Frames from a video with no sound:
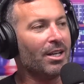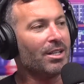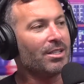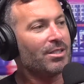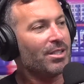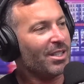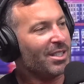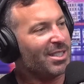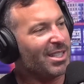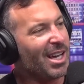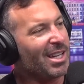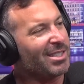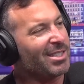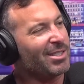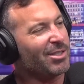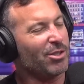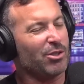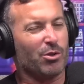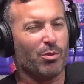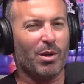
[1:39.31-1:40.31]
Success
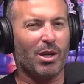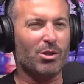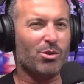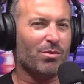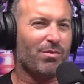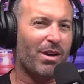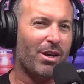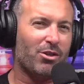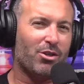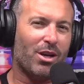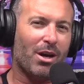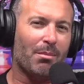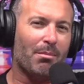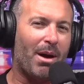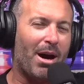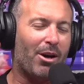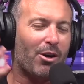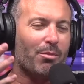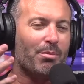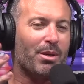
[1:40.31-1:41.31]
is the sweetest revenge. You got
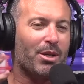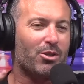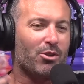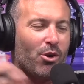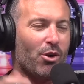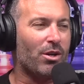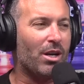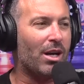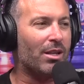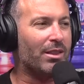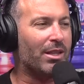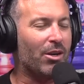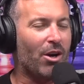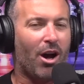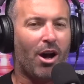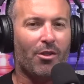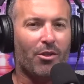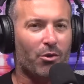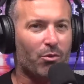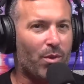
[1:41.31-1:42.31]
Michael B. Jordan out there
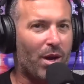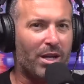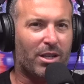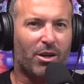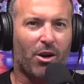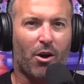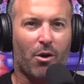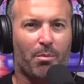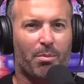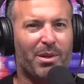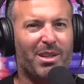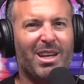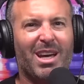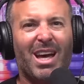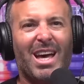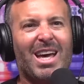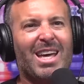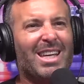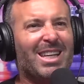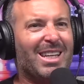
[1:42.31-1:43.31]
on the red carpet,
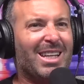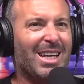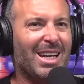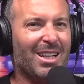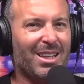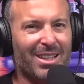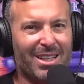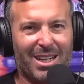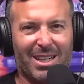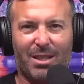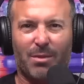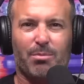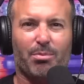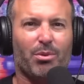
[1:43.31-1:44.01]
killing it.